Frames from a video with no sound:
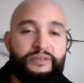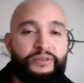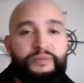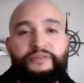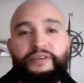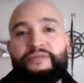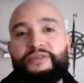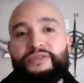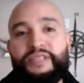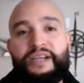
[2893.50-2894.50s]
Do me a
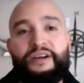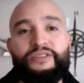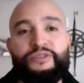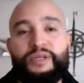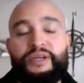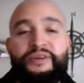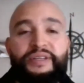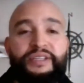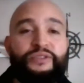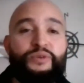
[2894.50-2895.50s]
favor, stay on trail
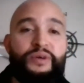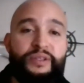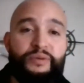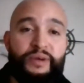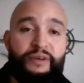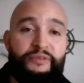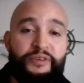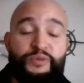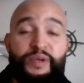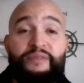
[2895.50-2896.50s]
and enjoy the
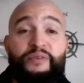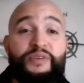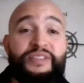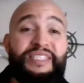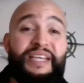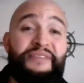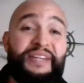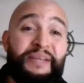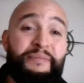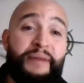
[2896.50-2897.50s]
refuge. We have over
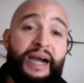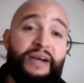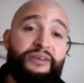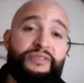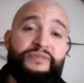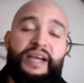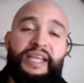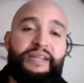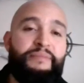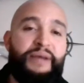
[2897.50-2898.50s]
70 miles of
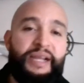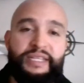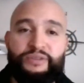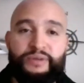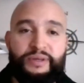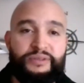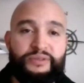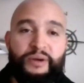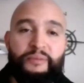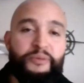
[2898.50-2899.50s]
hiking and biking
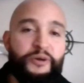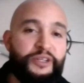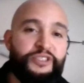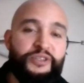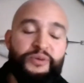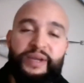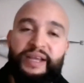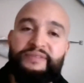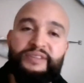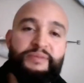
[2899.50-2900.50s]
trails, so I'm pretty sure we
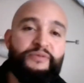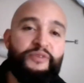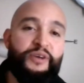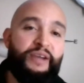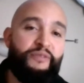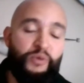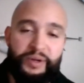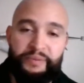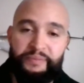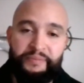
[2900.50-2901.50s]
have something for everyone.